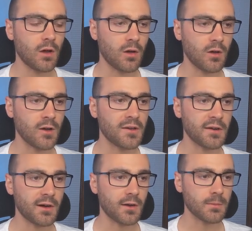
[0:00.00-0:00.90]
on
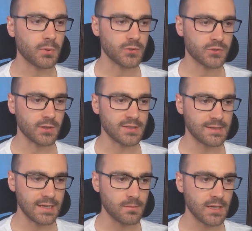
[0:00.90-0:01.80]
our Postgres
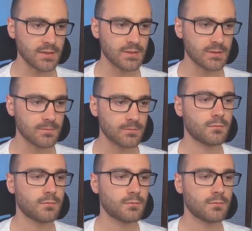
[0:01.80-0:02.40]
database.